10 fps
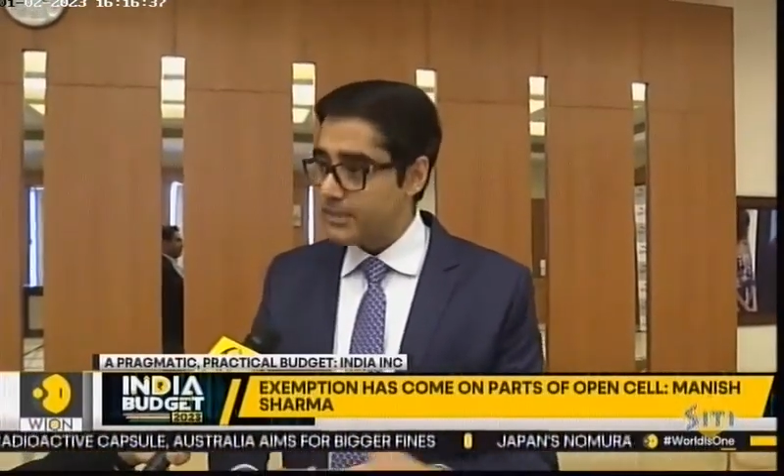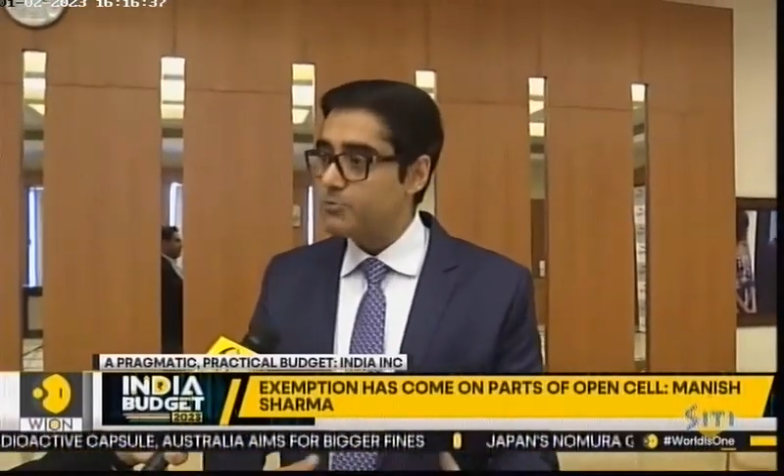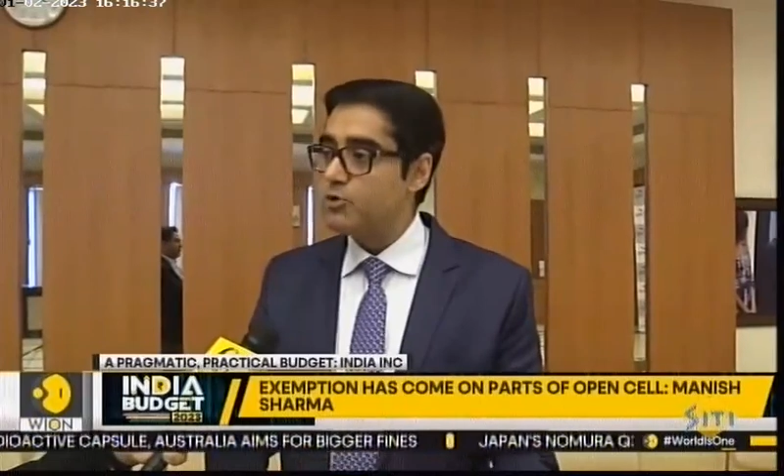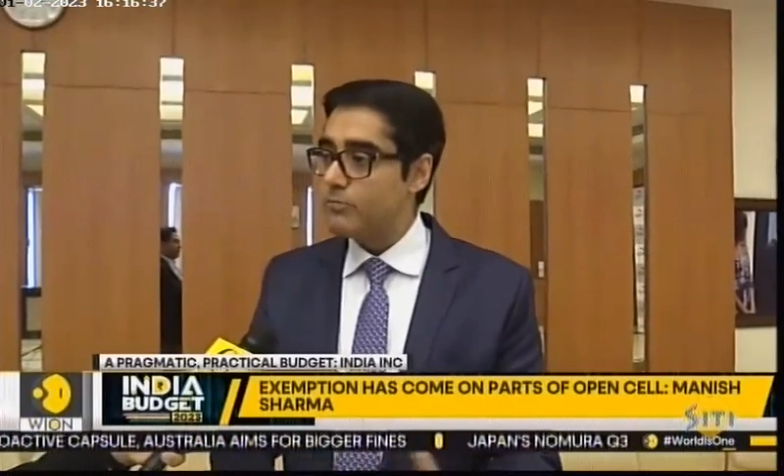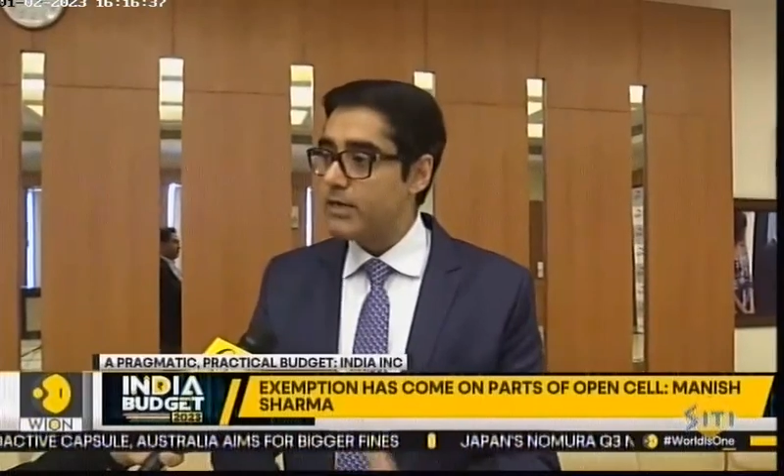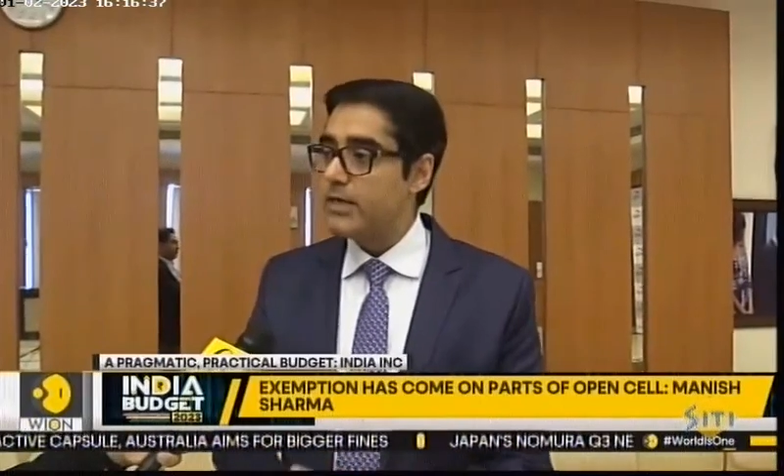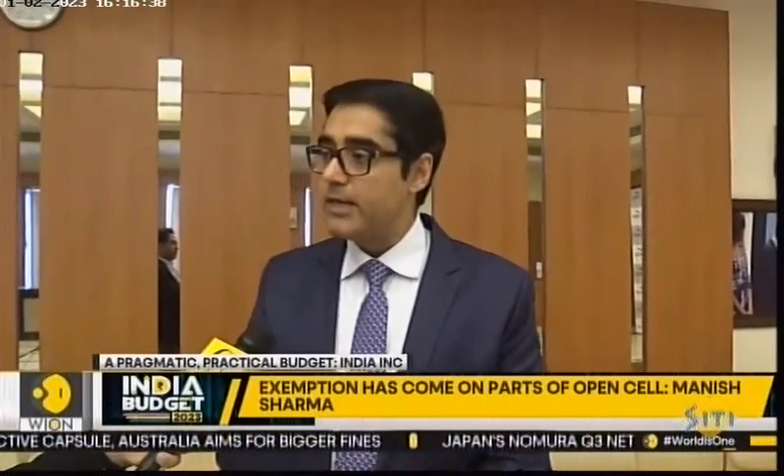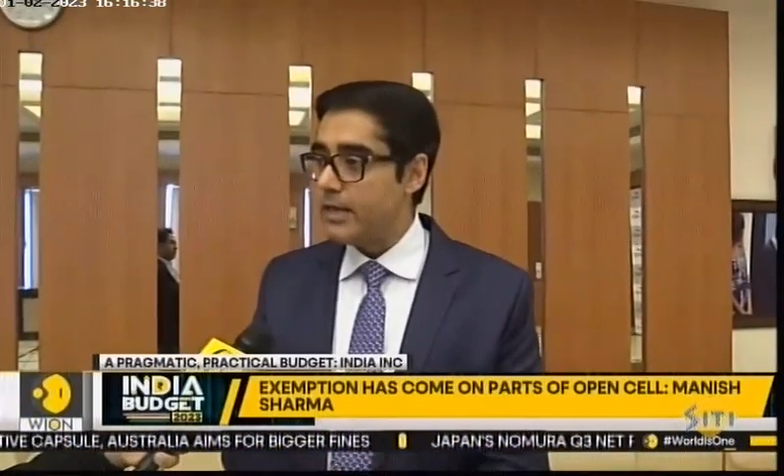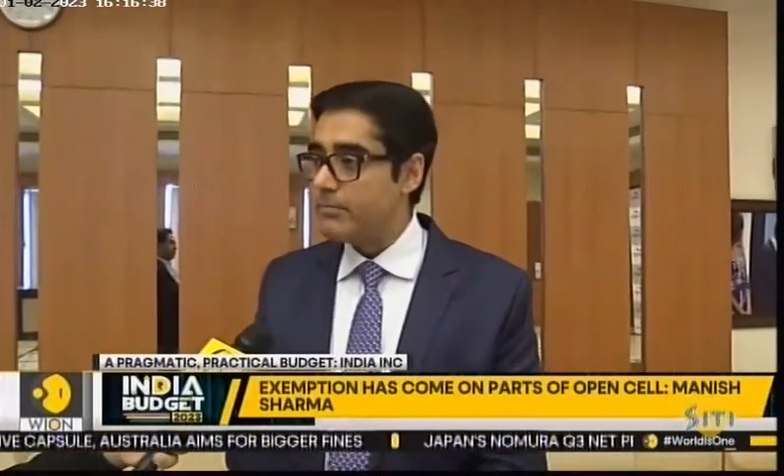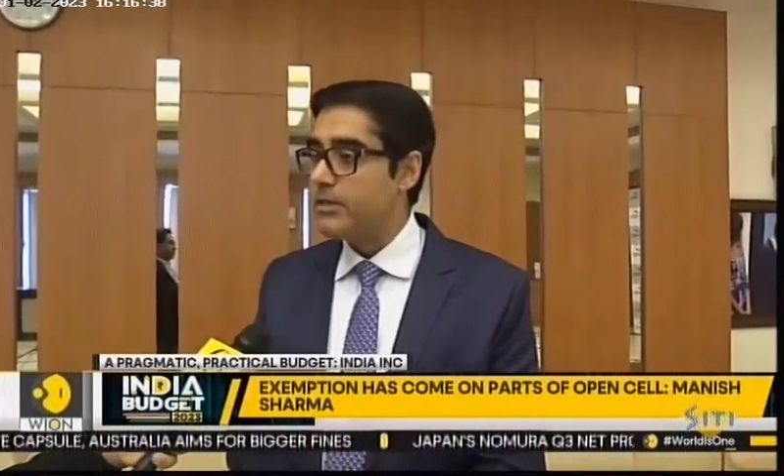
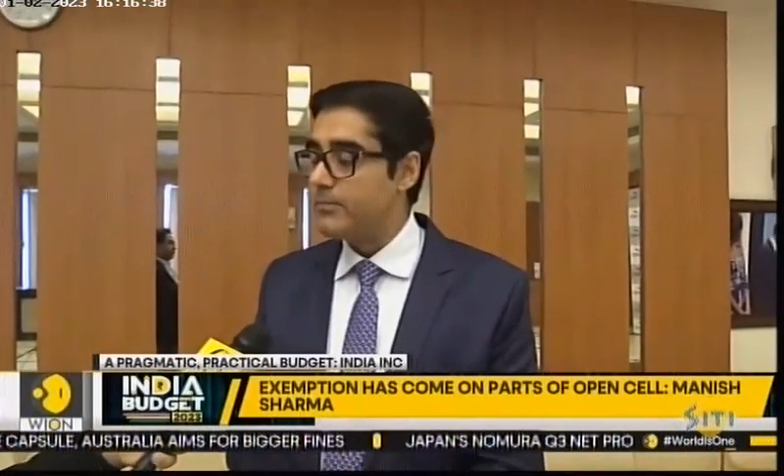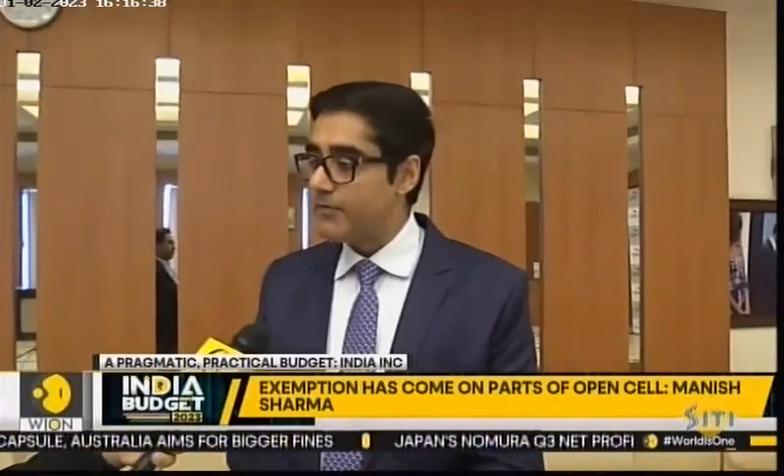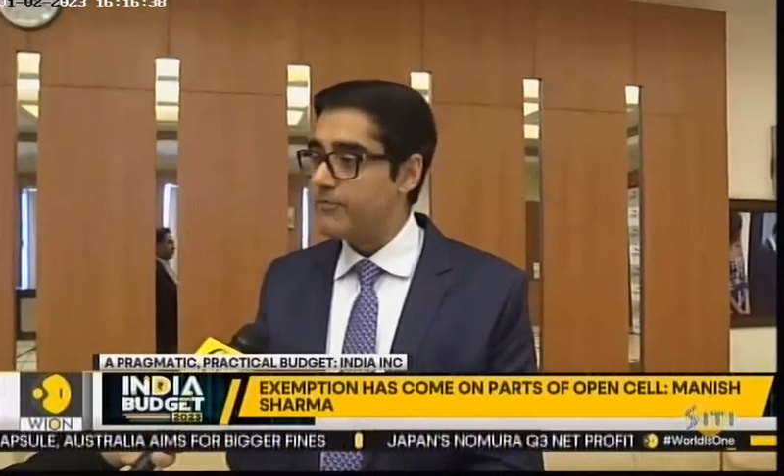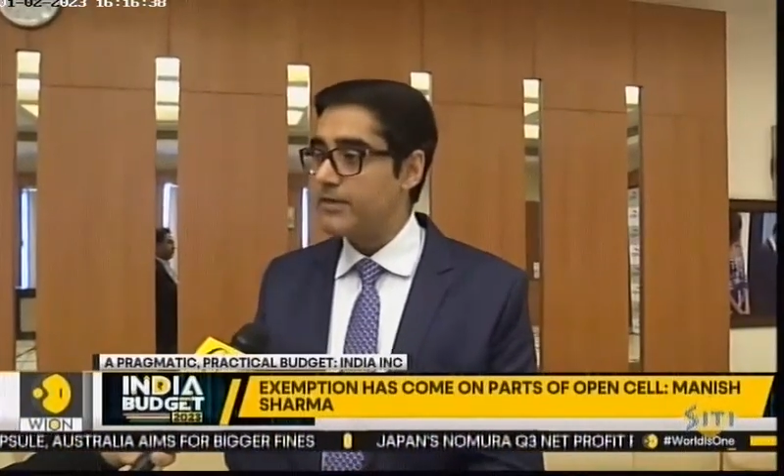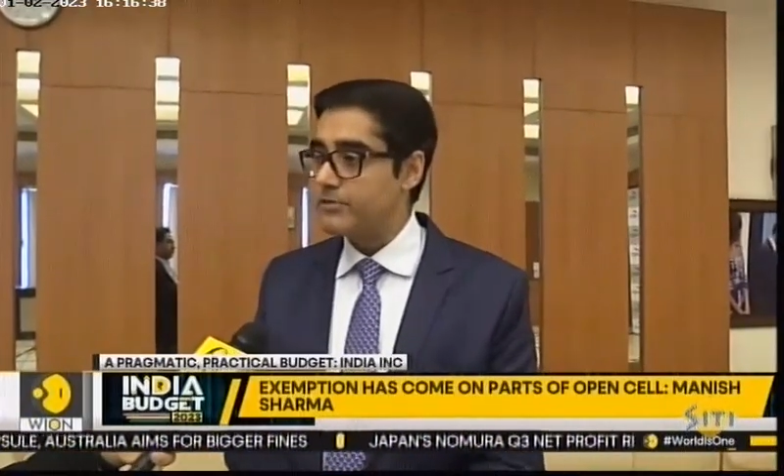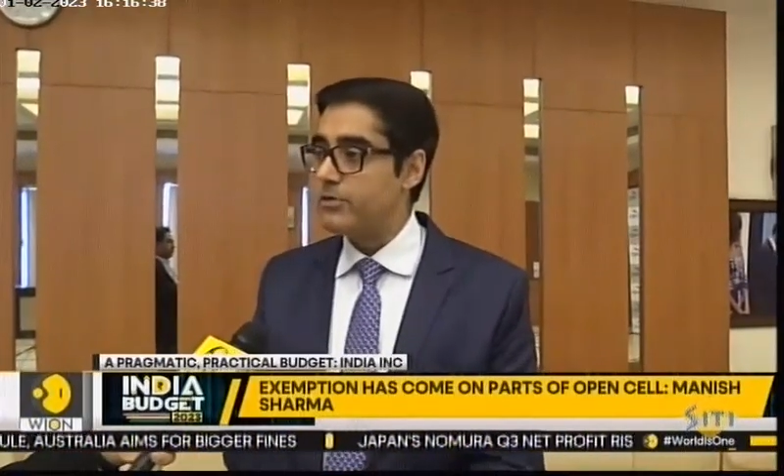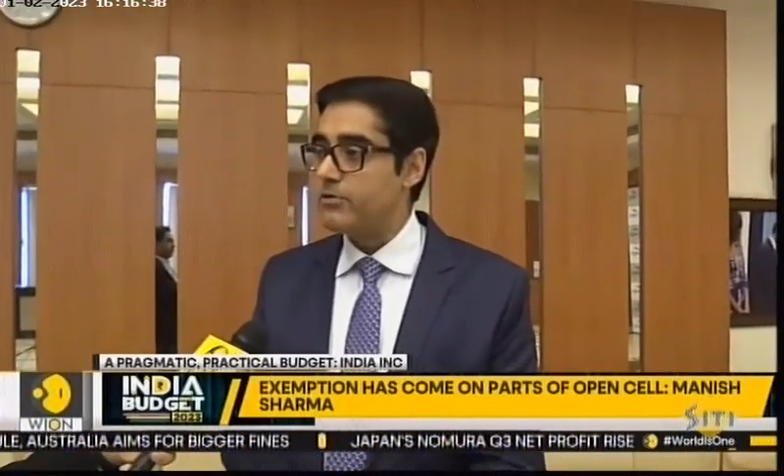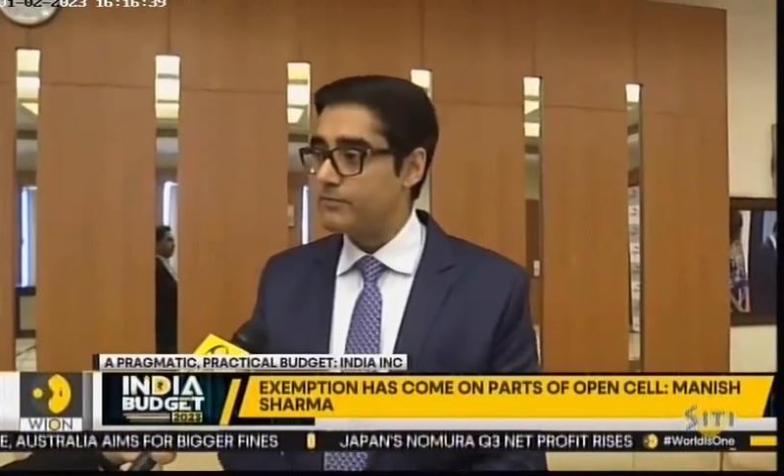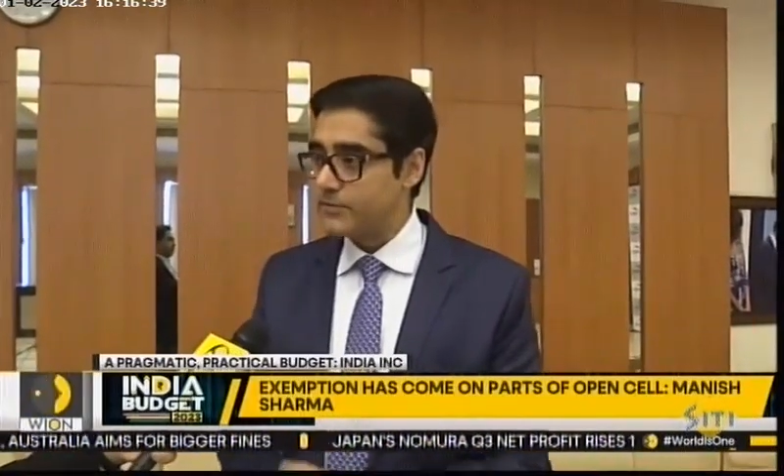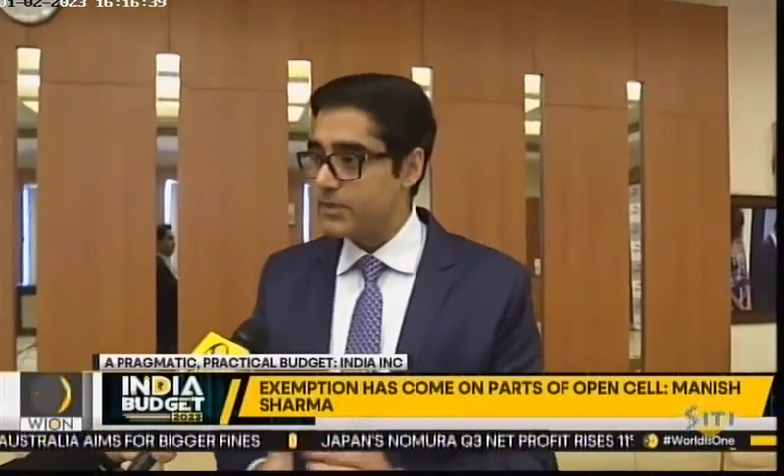subsequently enable the
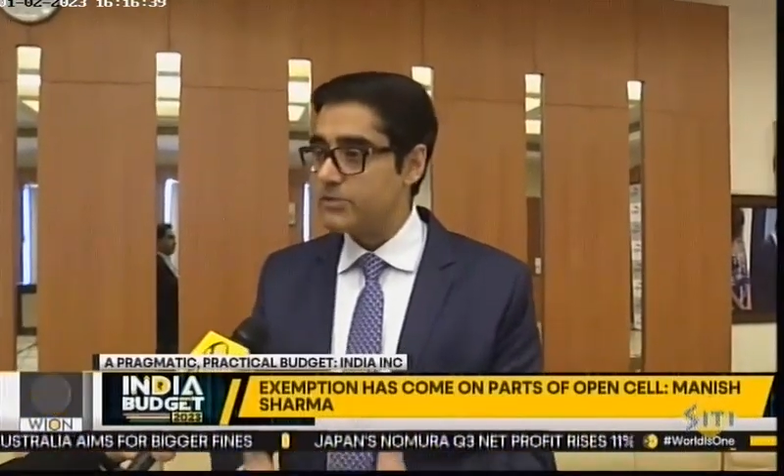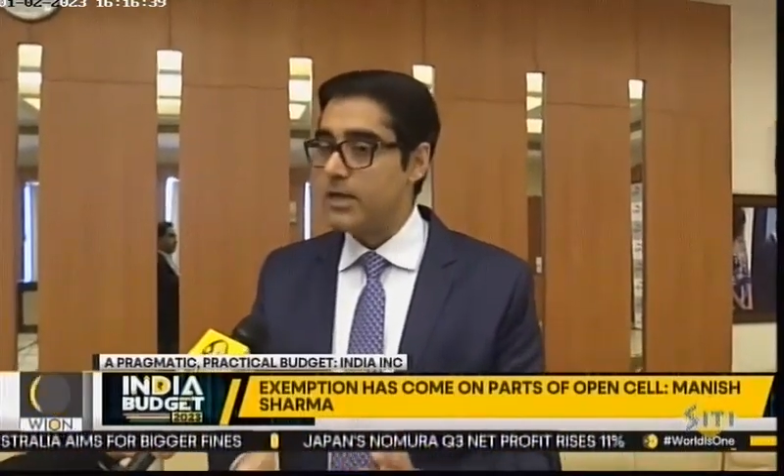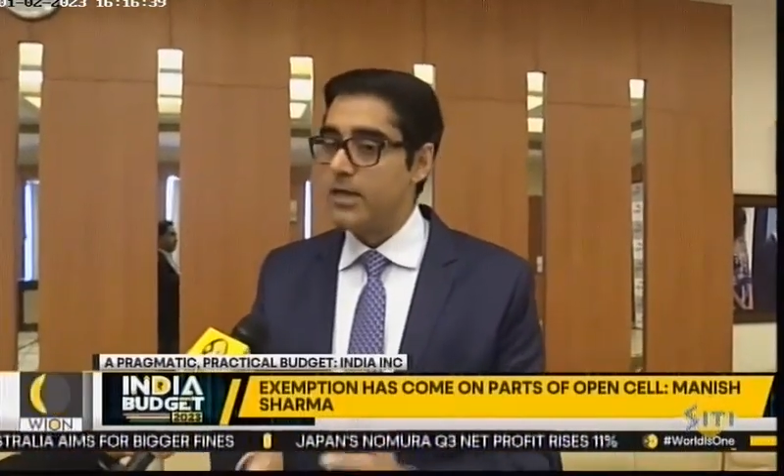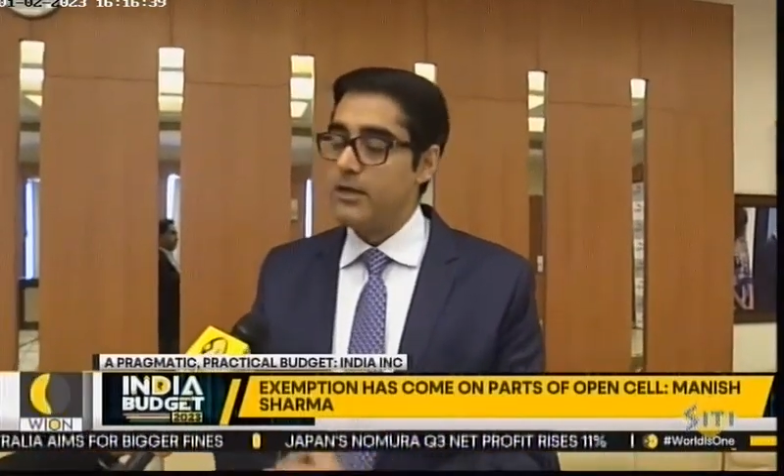manufacturing of such